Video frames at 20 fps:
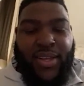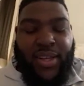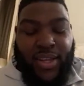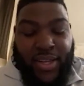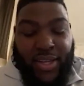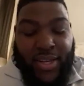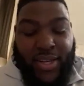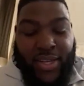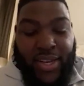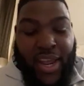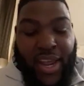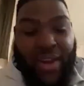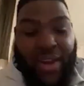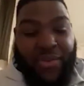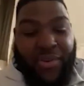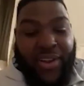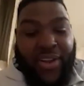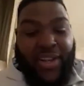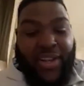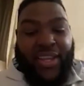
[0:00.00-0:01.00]
Not
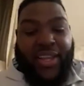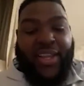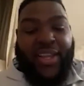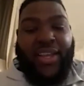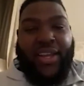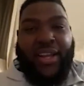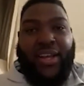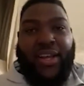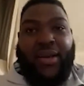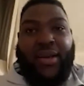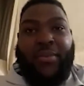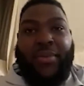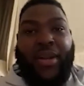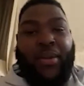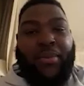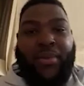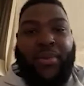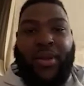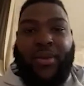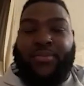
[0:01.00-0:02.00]
really, but I'm
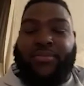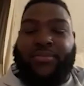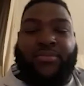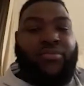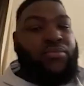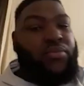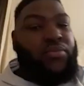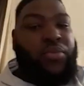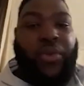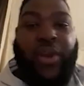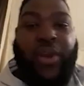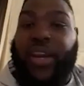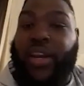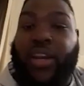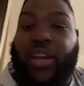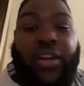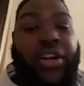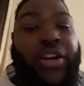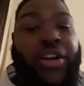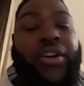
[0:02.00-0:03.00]
ready to
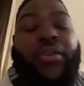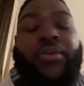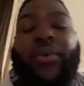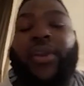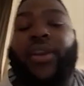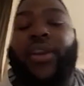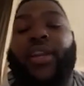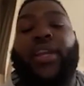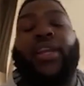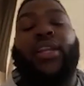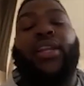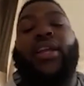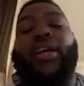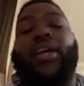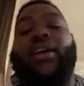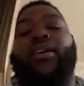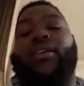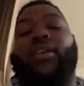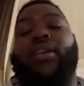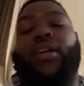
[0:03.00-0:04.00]
learn, ready to get
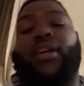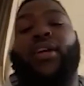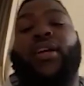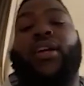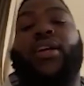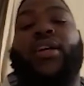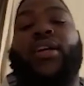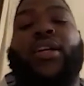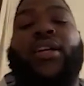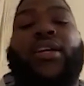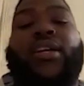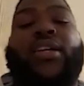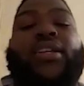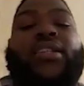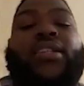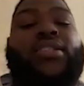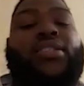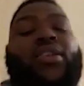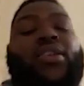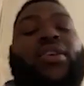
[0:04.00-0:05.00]
down and
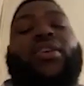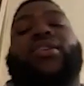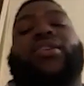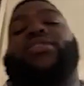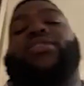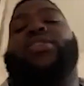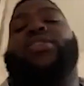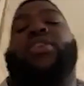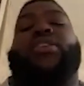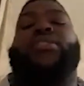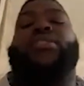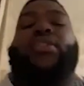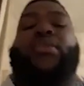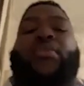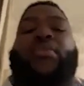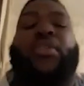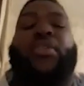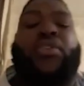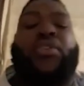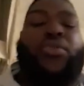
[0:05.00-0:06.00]
start
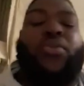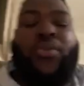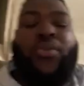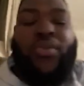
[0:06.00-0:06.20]
something new.